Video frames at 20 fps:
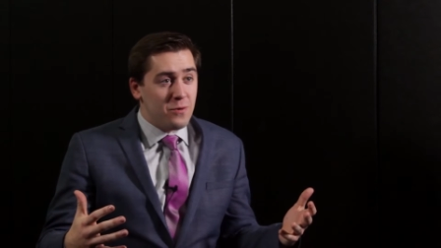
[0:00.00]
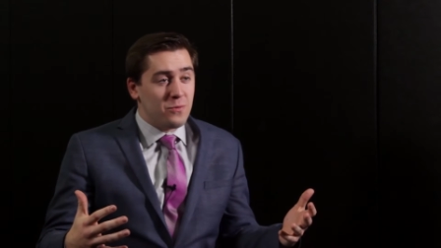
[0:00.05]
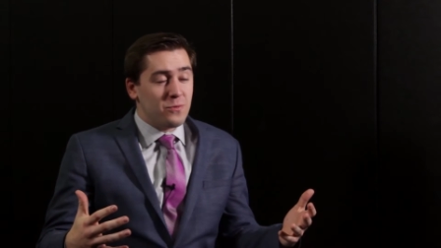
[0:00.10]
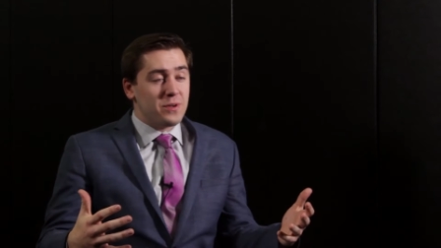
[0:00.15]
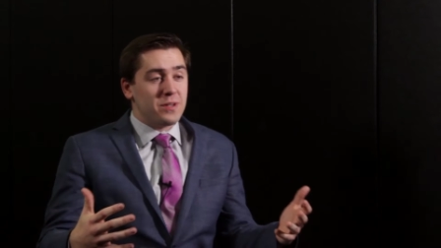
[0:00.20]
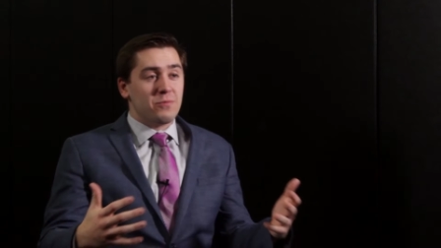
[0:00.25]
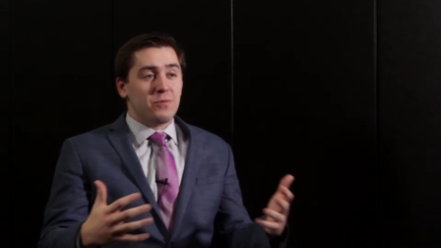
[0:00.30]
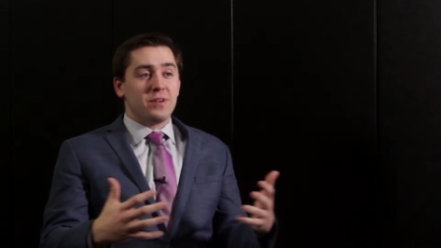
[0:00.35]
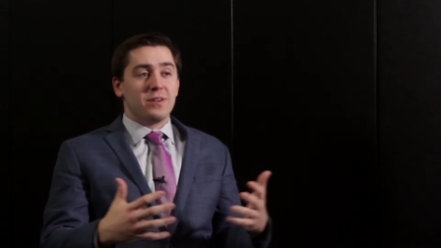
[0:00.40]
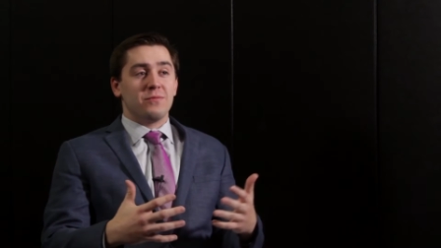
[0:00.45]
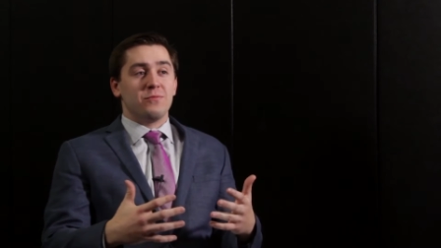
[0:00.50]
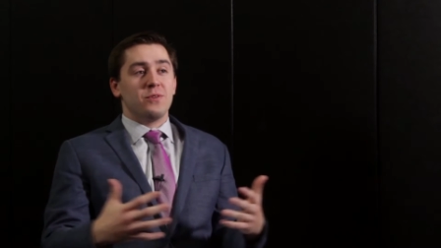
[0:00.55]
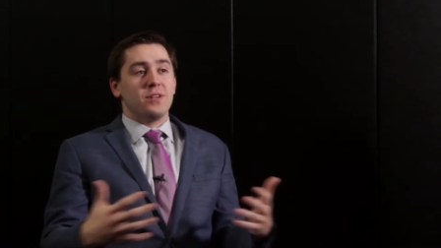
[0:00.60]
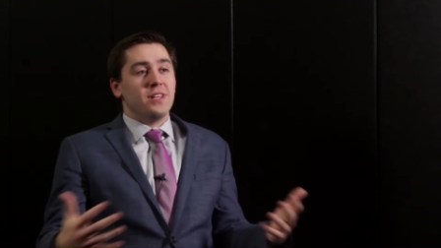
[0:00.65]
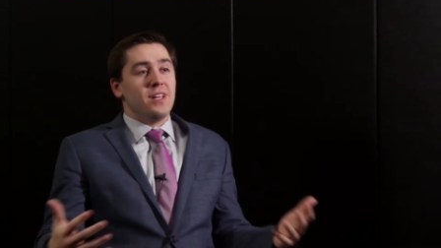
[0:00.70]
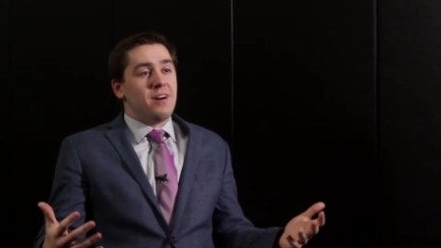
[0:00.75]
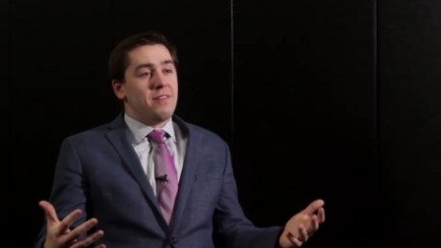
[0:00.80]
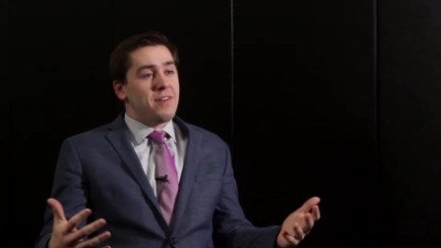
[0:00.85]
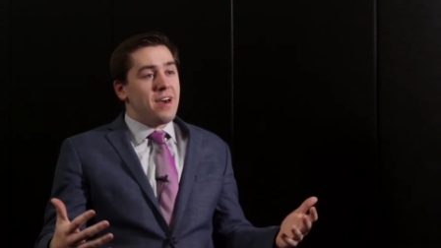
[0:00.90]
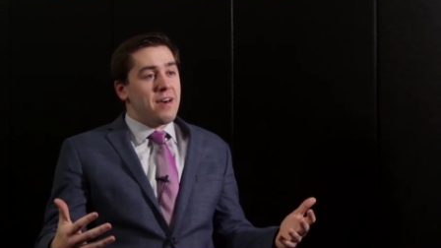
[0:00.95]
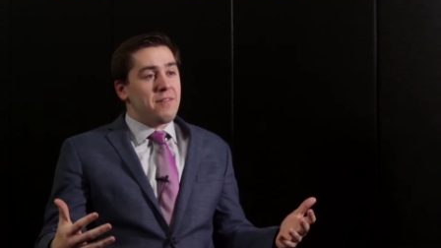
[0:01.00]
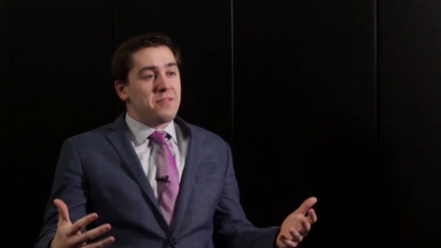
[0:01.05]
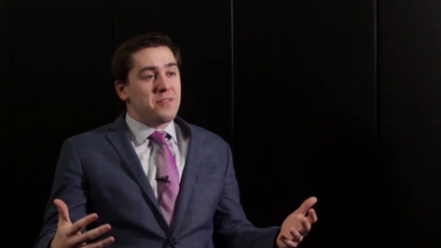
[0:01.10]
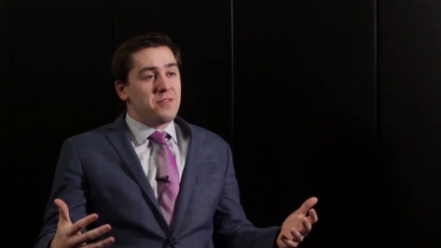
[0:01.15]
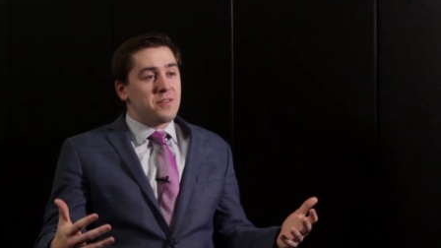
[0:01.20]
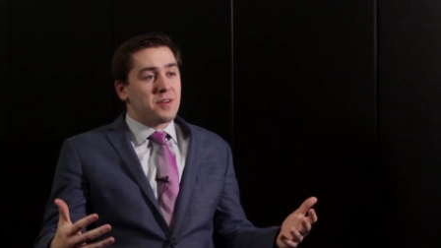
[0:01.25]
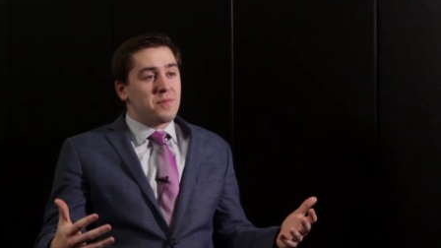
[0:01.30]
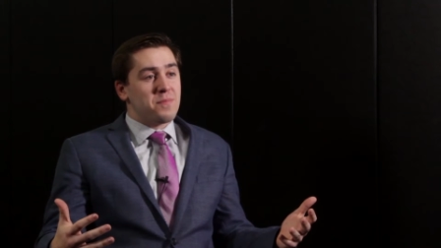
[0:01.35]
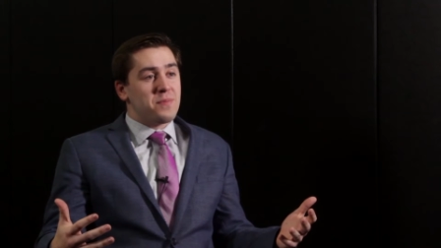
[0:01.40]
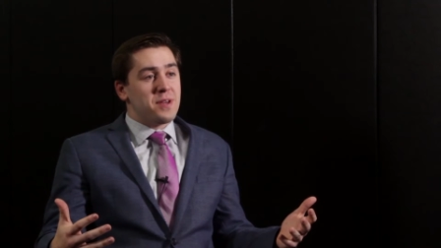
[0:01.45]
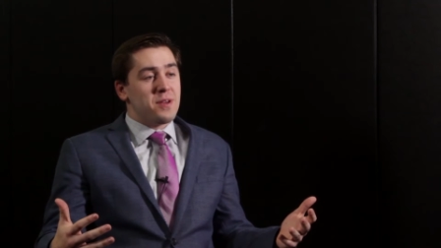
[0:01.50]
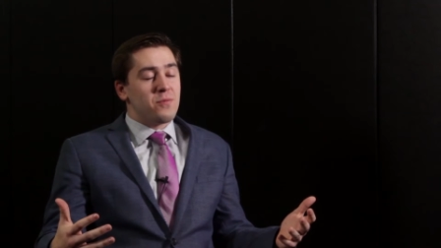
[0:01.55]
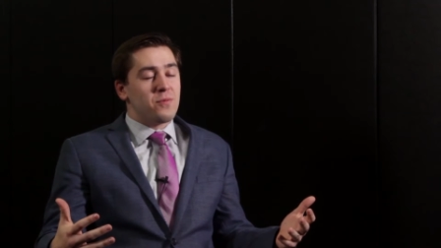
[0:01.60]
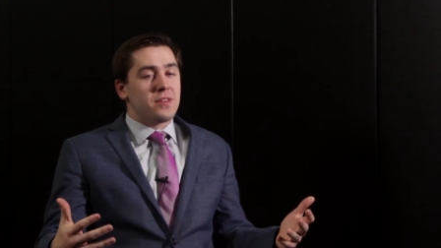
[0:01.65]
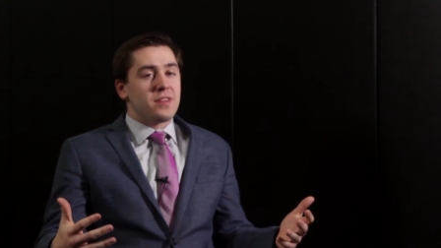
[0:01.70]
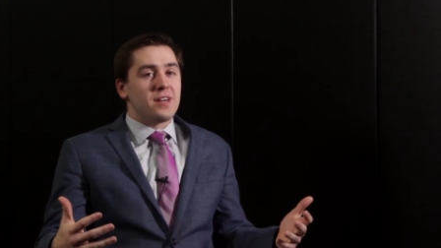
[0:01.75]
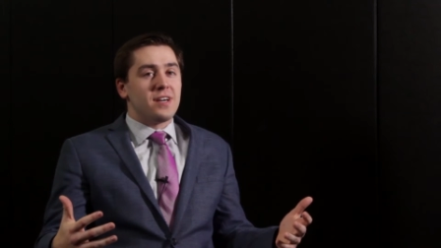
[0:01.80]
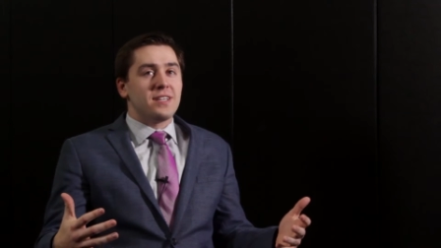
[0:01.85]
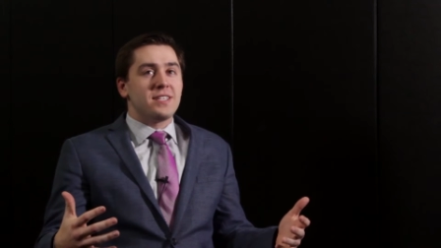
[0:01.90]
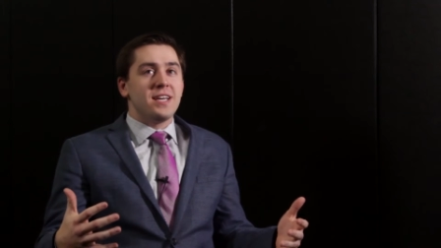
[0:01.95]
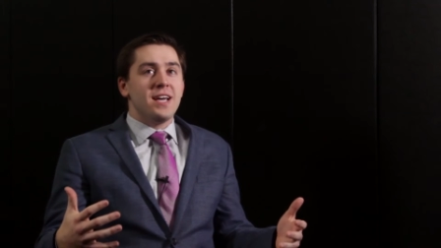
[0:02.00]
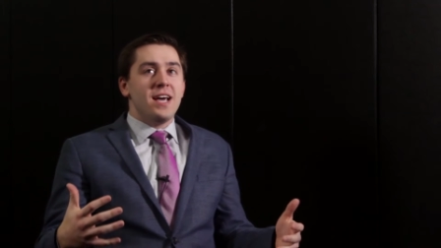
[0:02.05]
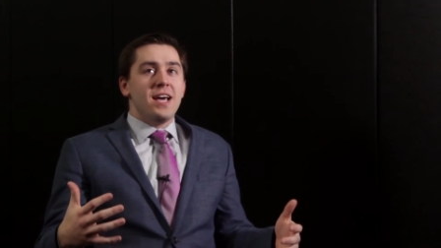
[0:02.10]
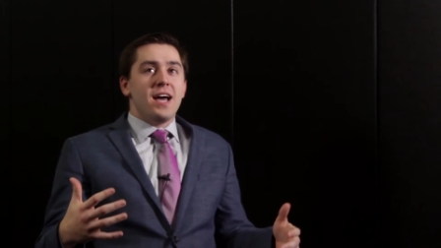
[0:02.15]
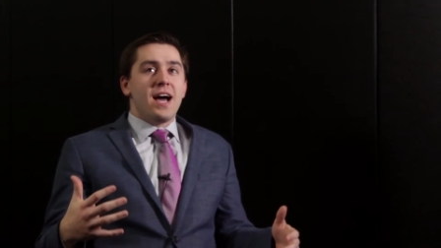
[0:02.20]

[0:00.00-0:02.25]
Man, I'm excited. We love having you compete with us.